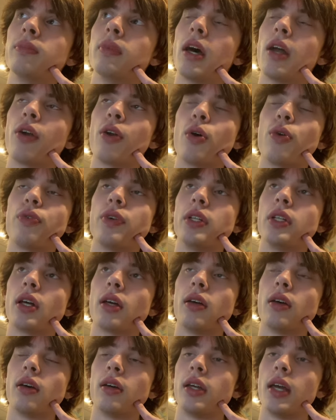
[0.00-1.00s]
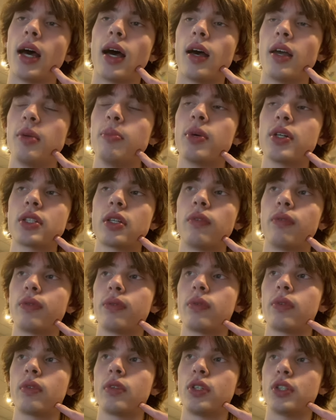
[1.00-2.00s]
don't know if he must
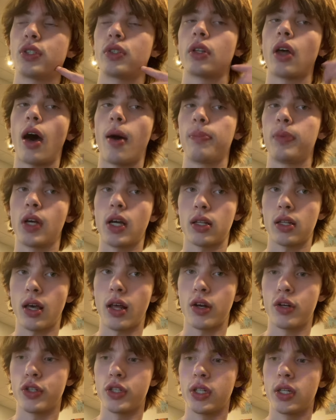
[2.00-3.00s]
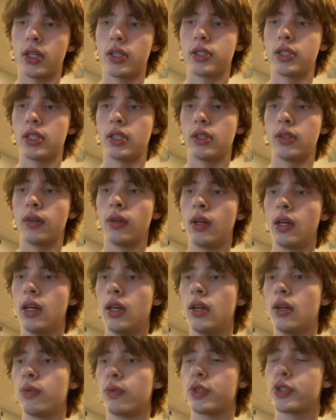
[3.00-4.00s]
have just top decked energy because he
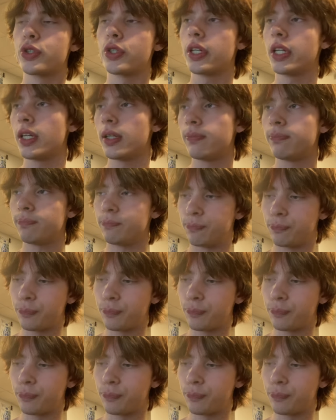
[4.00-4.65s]
retreated